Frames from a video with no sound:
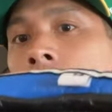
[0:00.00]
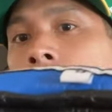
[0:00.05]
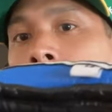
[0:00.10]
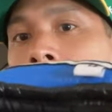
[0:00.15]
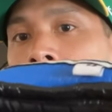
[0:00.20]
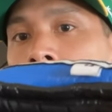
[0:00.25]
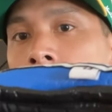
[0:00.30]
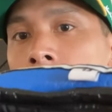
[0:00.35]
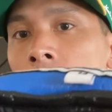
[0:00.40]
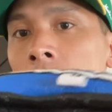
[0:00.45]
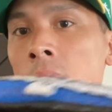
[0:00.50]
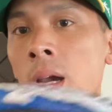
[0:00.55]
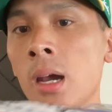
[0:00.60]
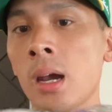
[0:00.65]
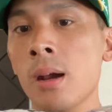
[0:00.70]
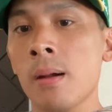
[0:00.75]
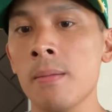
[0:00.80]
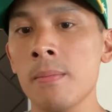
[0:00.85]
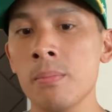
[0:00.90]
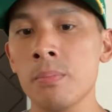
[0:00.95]
special
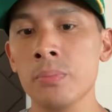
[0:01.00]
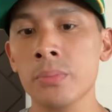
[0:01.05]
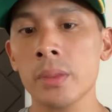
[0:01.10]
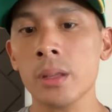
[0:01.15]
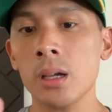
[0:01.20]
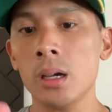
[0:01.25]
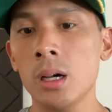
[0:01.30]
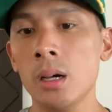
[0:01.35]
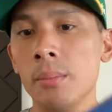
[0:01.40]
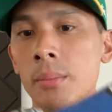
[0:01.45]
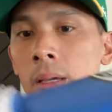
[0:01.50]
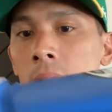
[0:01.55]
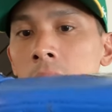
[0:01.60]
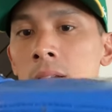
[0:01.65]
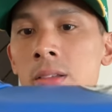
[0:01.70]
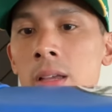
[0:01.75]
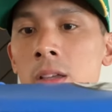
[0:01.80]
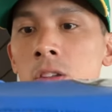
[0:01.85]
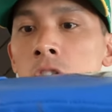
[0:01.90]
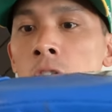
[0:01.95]
there. It
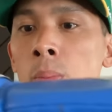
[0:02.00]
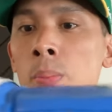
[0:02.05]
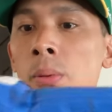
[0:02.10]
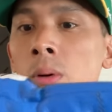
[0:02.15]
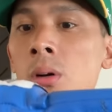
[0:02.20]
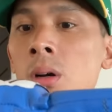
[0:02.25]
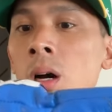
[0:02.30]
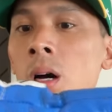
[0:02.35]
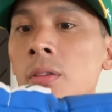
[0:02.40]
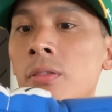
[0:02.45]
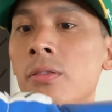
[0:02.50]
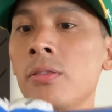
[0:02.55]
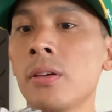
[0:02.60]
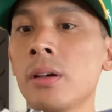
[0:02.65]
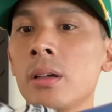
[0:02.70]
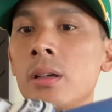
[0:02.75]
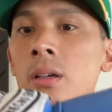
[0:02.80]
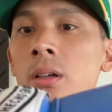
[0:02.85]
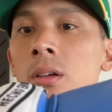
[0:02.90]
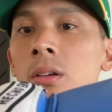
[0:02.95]
is a triple cuff
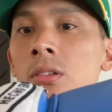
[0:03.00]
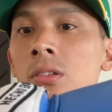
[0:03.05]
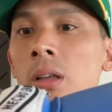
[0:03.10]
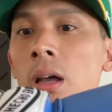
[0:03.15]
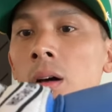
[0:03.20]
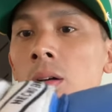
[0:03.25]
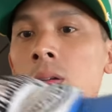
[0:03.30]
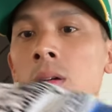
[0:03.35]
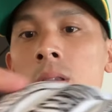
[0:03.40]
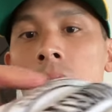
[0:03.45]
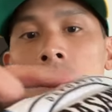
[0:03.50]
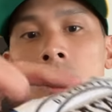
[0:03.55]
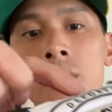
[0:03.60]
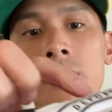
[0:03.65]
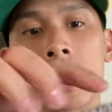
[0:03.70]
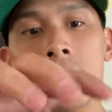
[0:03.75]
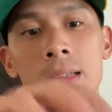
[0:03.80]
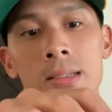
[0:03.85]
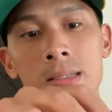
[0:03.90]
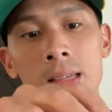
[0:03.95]
style
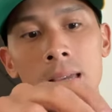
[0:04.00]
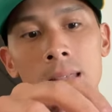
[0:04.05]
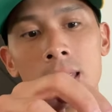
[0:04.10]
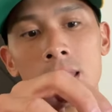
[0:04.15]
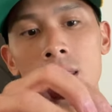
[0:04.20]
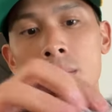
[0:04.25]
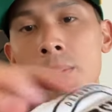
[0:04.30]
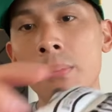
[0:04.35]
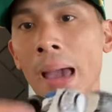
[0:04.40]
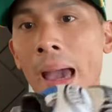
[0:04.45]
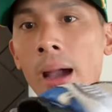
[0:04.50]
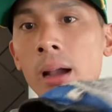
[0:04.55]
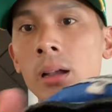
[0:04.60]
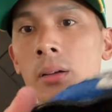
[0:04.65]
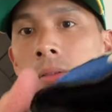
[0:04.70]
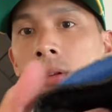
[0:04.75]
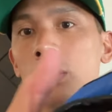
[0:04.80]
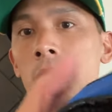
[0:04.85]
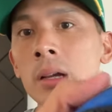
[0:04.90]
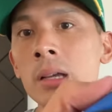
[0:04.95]
glove. I'd say that the back
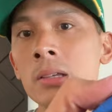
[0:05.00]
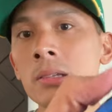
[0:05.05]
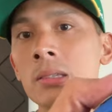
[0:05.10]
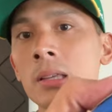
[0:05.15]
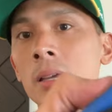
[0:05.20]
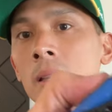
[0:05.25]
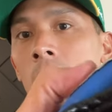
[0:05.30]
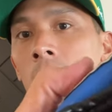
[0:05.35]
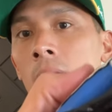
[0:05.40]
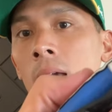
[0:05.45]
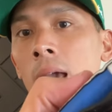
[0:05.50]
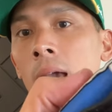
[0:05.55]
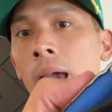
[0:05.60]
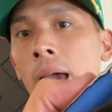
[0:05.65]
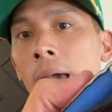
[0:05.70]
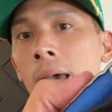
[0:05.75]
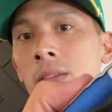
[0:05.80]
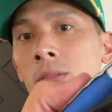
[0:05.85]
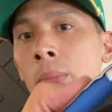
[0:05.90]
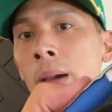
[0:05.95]
of the wrist
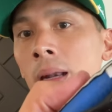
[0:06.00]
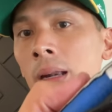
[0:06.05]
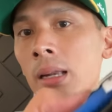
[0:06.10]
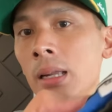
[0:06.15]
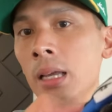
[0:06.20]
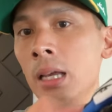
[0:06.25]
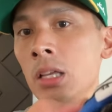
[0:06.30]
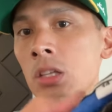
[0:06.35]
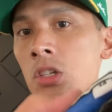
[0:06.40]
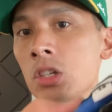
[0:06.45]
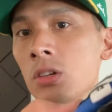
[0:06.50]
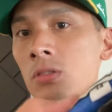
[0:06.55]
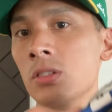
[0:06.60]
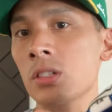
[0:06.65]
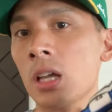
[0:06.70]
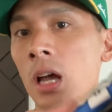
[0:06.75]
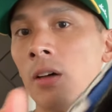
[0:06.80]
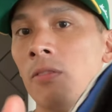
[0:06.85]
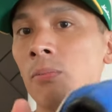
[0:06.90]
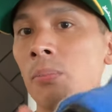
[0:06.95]
has about an inch of
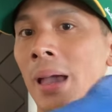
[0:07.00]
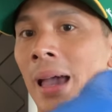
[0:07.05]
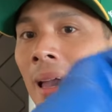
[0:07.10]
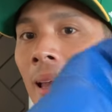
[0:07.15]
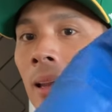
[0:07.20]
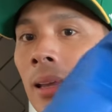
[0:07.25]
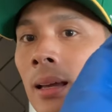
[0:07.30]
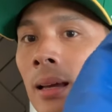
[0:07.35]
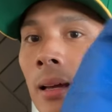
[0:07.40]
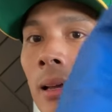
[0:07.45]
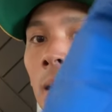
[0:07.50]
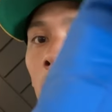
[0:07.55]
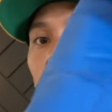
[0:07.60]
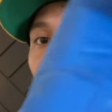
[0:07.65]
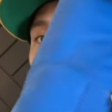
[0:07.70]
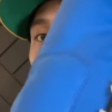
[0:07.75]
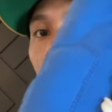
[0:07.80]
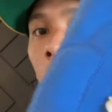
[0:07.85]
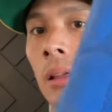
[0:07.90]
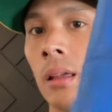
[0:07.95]
soft padding.
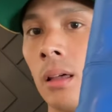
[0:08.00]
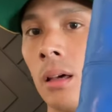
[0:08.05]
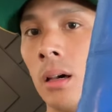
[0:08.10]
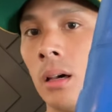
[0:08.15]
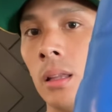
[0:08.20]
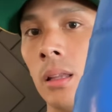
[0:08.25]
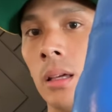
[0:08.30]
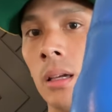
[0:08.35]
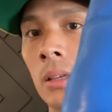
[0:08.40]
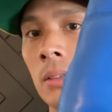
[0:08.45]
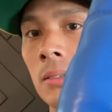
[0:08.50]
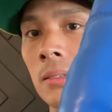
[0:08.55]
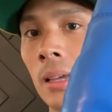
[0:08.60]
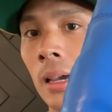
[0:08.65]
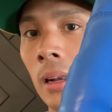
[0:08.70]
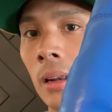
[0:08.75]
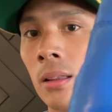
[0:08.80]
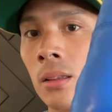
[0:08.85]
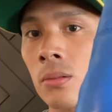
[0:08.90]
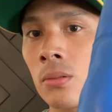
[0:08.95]
The
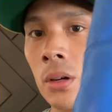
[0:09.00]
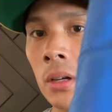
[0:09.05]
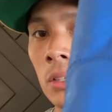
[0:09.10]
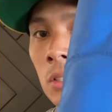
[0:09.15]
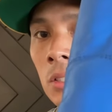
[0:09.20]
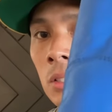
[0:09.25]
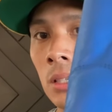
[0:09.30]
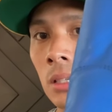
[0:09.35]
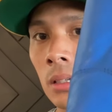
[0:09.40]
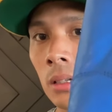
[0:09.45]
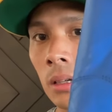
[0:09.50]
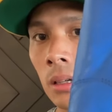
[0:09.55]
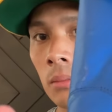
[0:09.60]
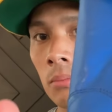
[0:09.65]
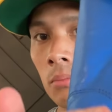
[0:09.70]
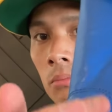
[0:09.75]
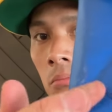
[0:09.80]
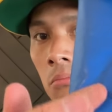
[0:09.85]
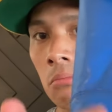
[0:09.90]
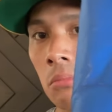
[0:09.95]
inside of the wrist
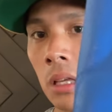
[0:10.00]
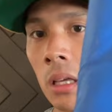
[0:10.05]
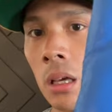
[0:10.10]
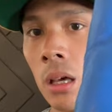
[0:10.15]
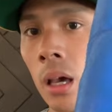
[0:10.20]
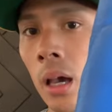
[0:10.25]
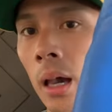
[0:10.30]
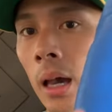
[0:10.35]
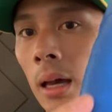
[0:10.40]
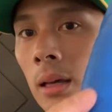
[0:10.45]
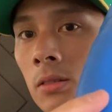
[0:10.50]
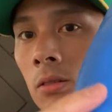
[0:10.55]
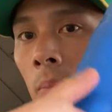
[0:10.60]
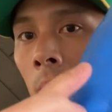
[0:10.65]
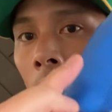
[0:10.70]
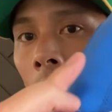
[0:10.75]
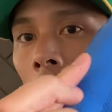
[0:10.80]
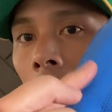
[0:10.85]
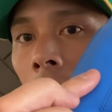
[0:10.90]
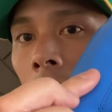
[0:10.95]
has
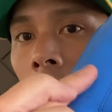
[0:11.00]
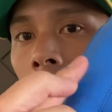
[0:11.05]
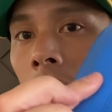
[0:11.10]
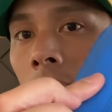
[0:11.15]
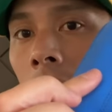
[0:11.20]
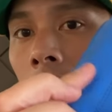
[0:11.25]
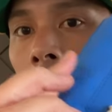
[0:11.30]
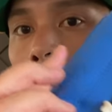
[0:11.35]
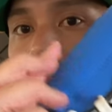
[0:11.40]
about